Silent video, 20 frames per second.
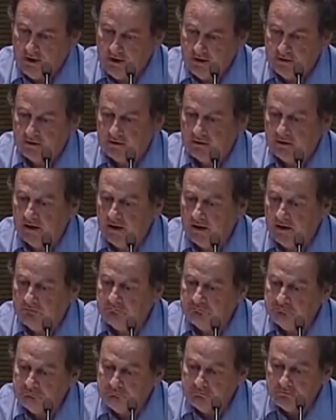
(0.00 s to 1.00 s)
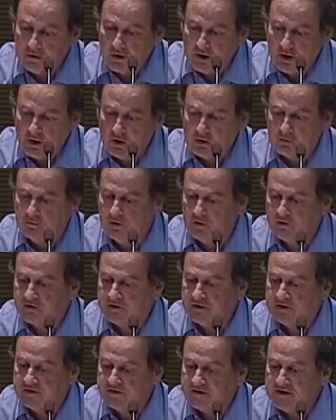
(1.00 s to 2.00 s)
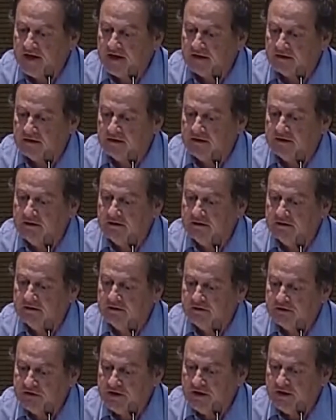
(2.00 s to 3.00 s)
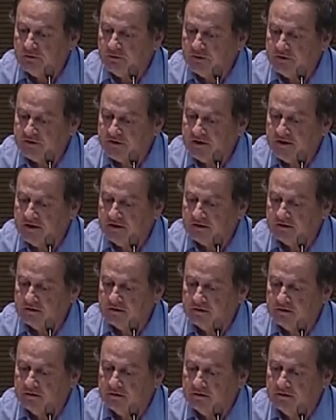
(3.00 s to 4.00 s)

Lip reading: And almost exactly the same result